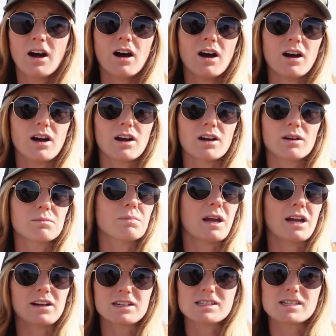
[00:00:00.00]
our
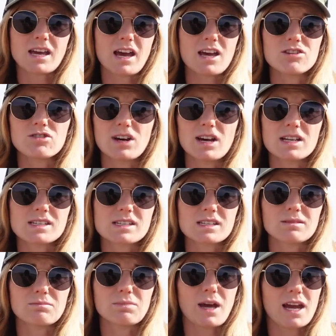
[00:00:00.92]
parents' address
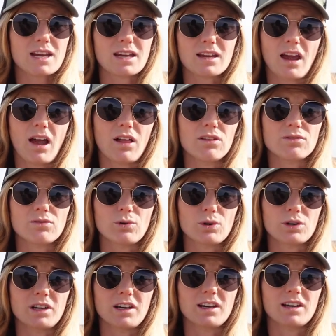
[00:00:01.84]
back in
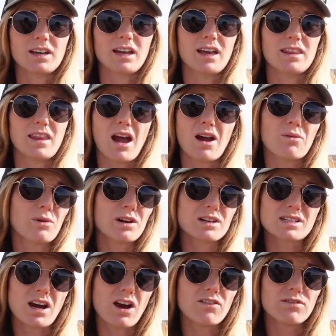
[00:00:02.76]
California, and that
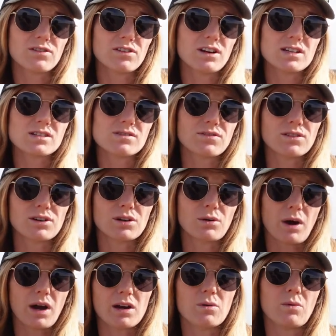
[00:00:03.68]
worked out for us for
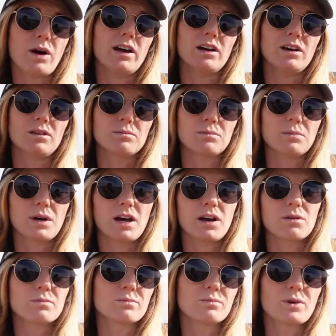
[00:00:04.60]
quite a while.
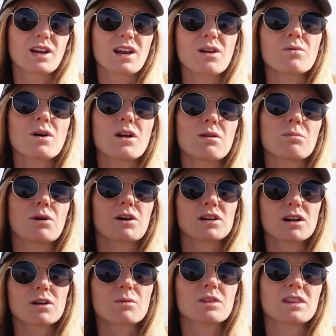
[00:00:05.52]
But we didn't want to
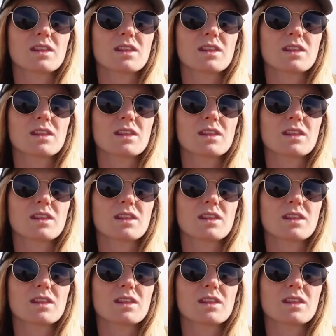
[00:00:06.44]
burden with